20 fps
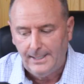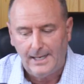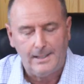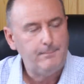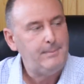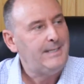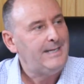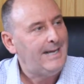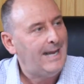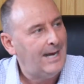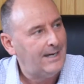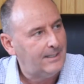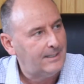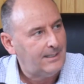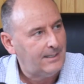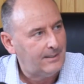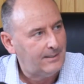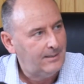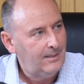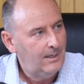and be
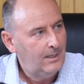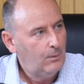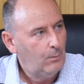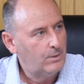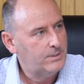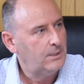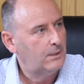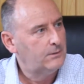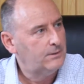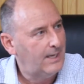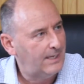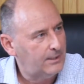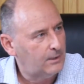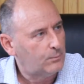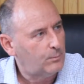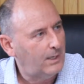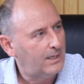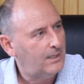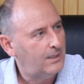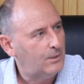edited with a letter
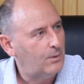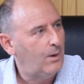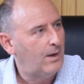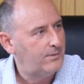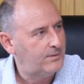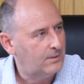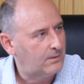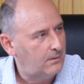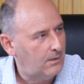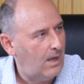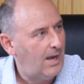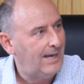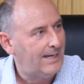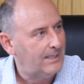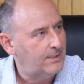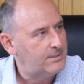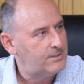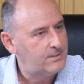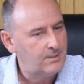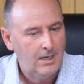ready to go out to
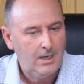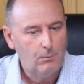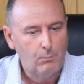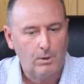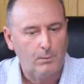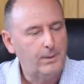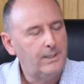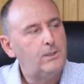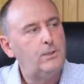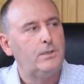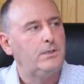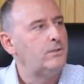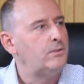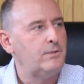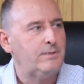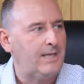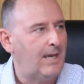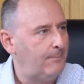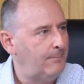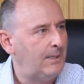clients where we couldn't
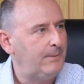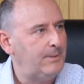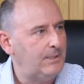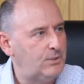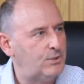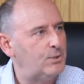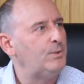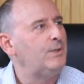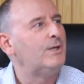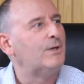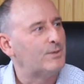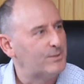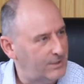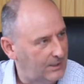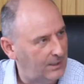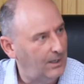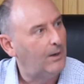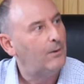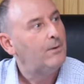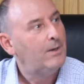do that maybe 2 years
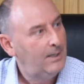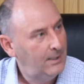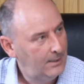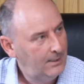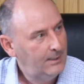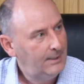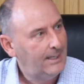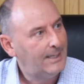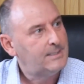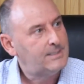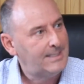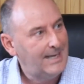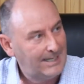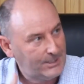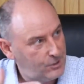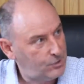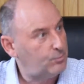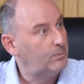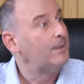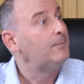ago. It's that
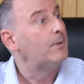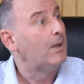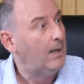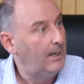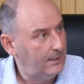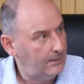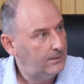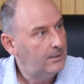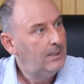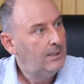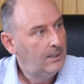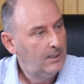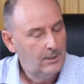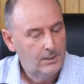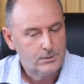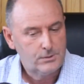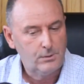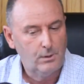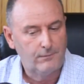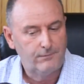streamlined.
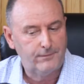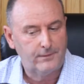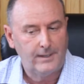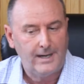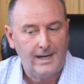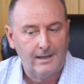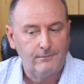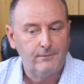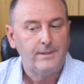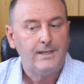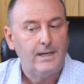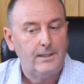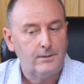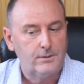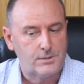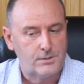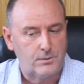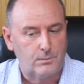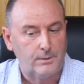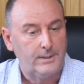So for every
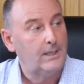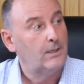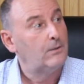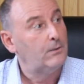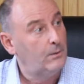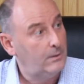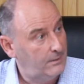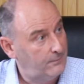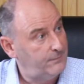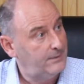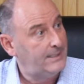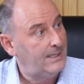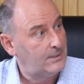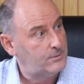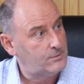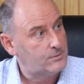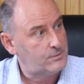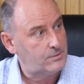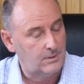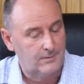industry, including
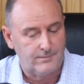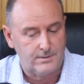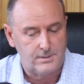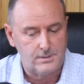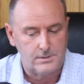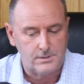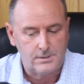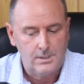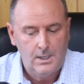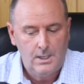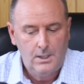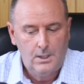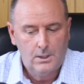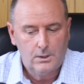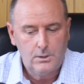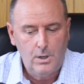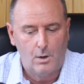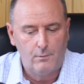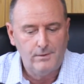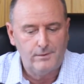financial services,
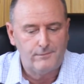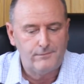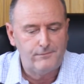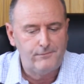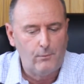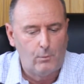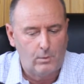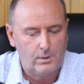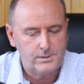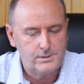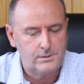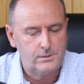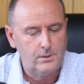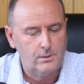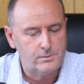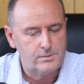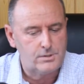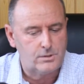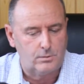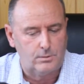COVID forced
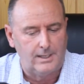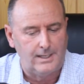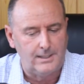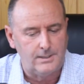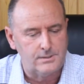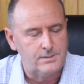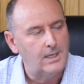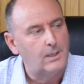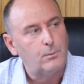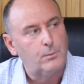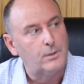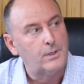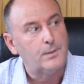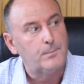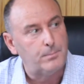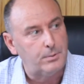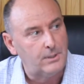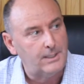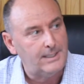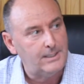those trends that were in
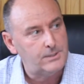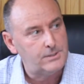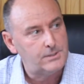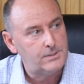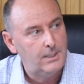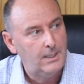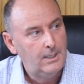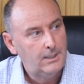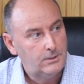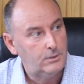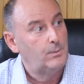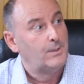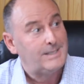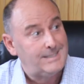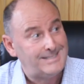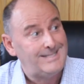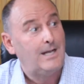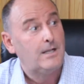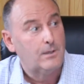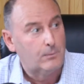place to
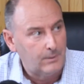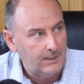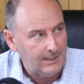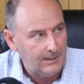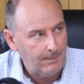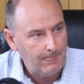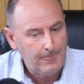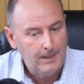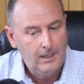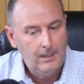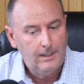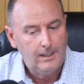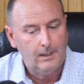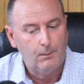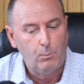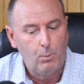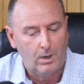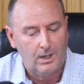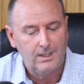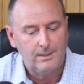accelerate.
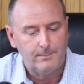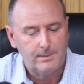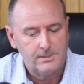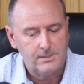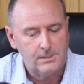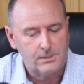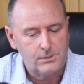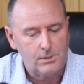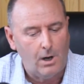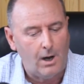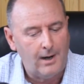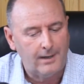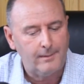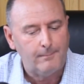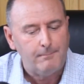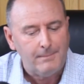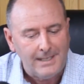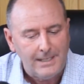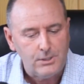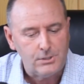And one of them is this
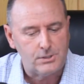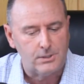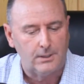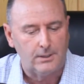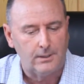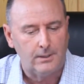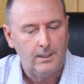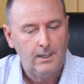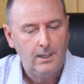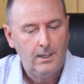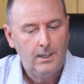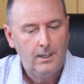automation